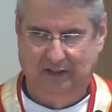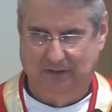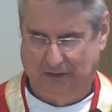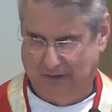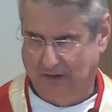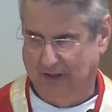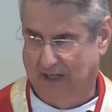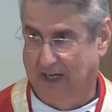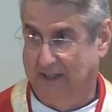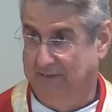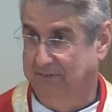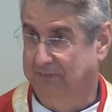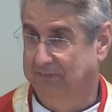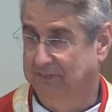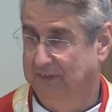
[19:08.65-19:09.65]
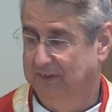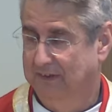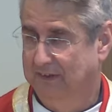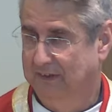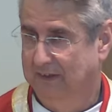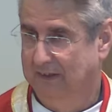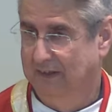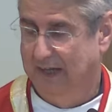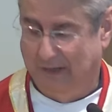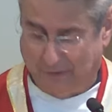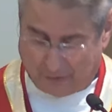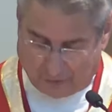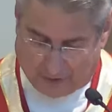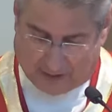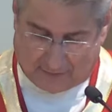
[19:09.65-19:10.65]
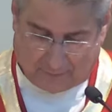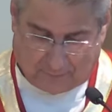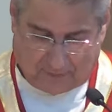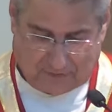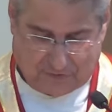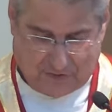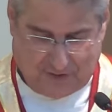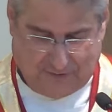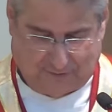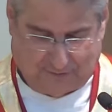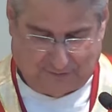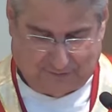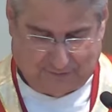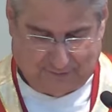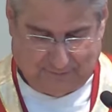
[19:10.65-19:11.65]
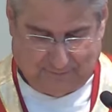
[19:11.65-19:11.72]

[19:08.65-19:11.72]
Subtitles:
her life and her life with Jesus.